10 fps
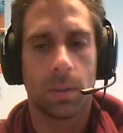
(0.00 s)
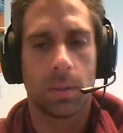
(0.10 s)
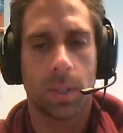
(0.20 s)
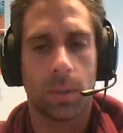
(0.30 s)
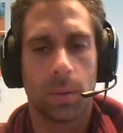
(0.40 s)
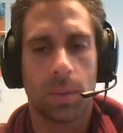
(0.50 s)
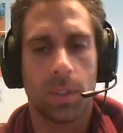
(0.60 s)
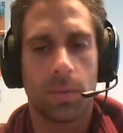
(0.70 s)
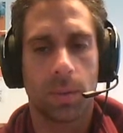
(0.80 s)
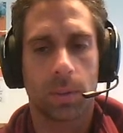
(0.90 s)
how
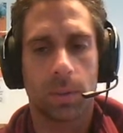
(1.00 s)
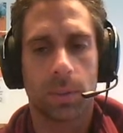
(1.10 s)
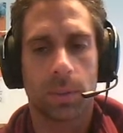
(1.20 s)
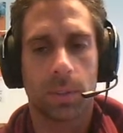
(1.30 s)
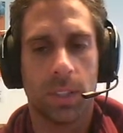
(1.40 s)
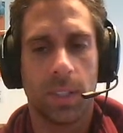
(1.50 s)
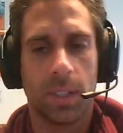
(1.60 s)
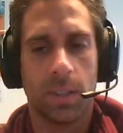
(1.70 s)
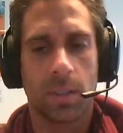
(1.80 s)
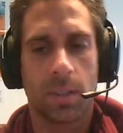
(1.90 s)
difficult it
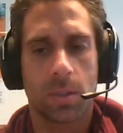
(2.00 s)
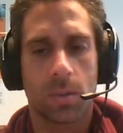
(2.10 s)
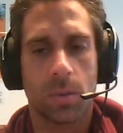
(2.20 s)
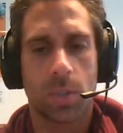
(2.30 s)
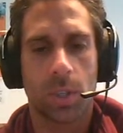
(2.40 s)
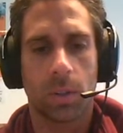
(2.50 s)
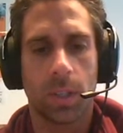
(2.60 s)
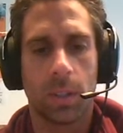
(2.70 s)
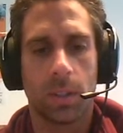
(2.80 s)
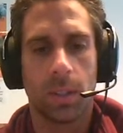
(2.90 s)
is to generate
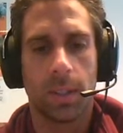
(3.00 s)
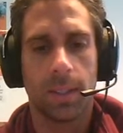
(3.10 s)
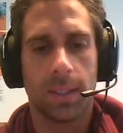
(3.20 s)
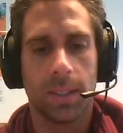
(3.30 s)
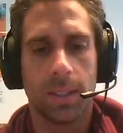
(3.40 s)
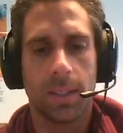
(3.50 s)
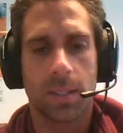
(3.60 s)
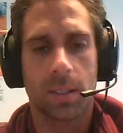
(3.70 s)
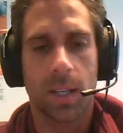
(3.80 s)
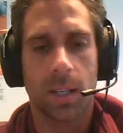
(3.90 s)
leads
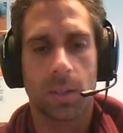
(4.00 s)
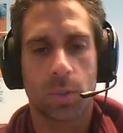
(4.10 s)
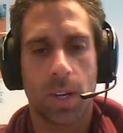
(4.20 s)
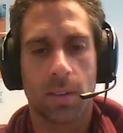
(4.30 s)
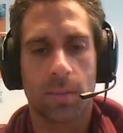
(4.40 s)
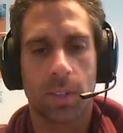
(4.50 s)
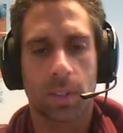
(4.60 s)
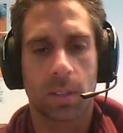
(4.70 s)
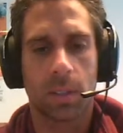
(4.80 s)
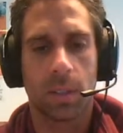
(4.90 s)
and get traffic
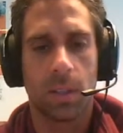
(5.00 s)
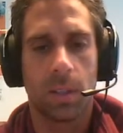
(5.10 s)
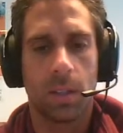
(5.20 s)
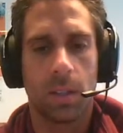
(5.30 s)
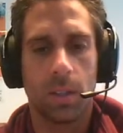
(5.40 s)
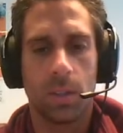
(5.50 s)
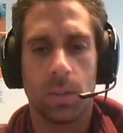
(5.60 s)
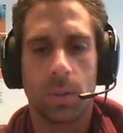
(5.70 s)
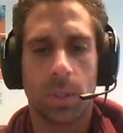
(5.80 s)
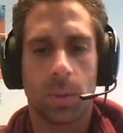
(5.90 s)
then you
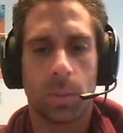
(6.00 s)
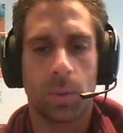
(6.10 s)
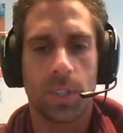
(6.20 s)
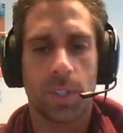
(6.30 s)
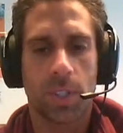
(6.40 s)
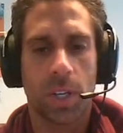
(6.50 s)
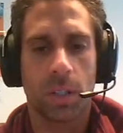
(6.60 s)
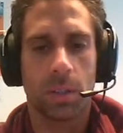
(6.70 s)
can appreciate